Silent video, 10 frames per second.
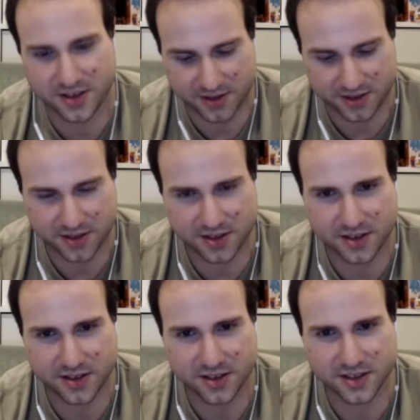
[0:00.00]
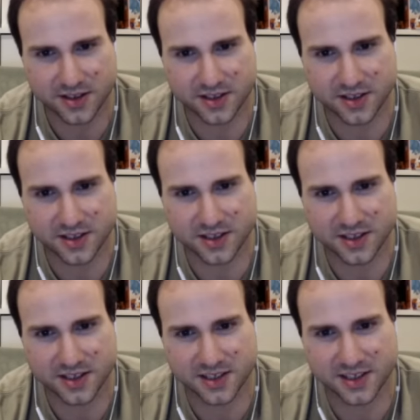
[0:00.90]

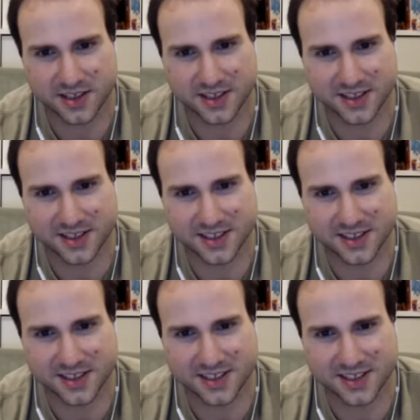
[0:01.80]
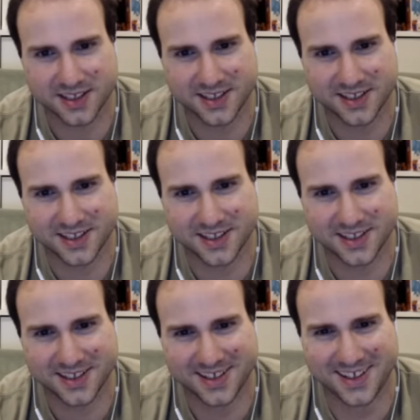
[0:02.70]

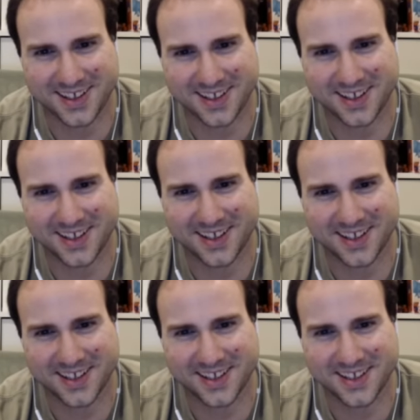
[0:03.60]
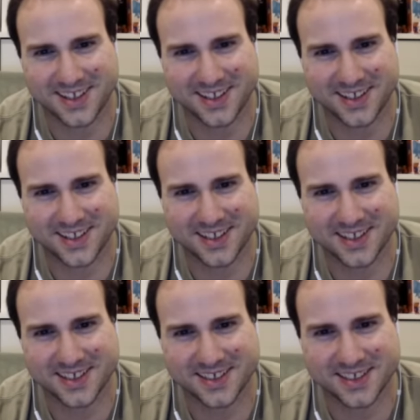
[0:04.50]

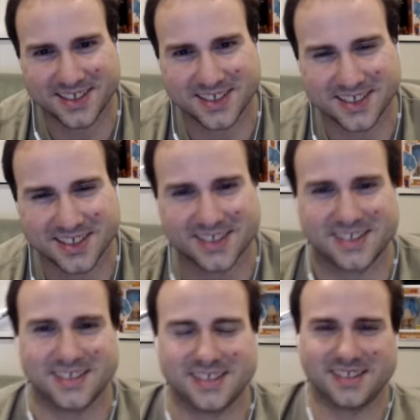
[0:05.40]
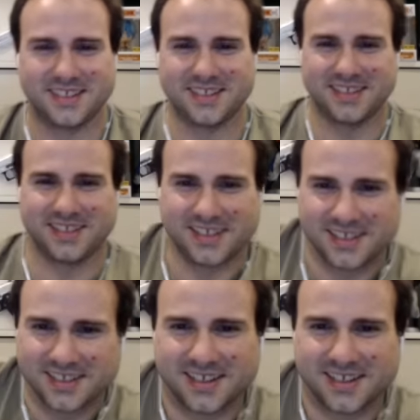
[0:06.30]
[no speech]